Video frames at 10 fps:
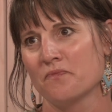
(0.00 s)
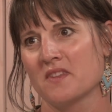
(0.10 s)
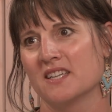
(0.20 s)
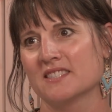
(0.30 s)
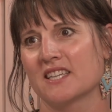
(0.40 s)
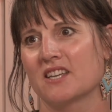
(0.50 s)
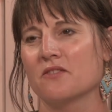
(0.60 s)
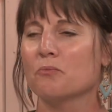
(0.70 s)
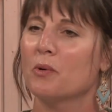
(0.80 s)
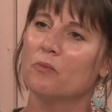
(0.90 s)
Right. It's
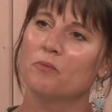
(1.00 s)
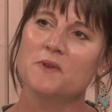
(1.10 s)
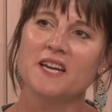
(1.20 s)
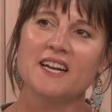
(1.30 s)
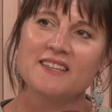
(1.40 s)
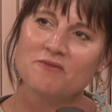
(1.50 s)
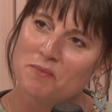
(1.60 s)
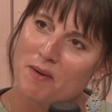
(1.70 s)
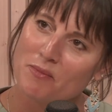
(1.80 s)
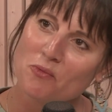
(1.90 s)
like, but you got to
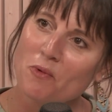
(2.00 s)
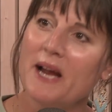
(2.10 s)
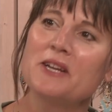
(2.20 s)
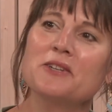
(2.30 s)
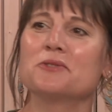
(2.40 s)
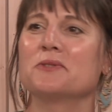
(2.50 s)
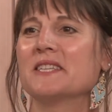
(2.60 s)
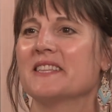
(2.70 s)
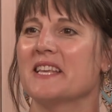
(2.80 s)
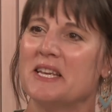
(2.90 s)
remember why you're doing it
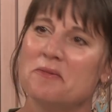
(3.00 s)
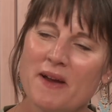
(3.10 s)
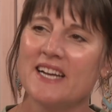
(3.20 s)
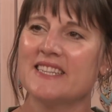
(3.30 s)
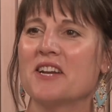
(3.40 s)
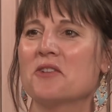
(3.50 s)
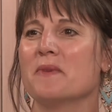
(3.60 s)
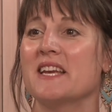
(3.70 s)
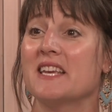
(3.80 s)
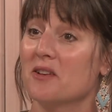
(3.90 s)
and the impact that you're
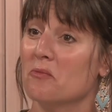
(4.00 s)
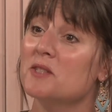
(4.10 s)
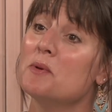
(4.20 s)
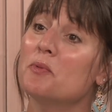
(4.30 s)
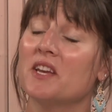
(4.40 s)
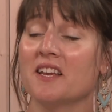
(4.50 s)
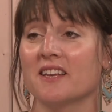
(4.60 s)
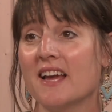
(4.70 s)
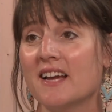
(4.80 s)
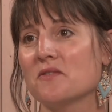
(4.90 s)
making. And once people can
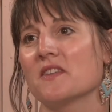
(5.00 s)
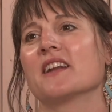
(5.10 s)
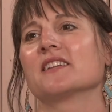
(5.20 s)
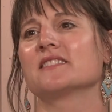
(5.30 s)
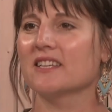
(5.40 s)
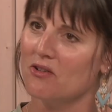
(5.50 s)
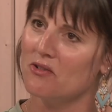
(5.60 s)
connect with that, it's like, oh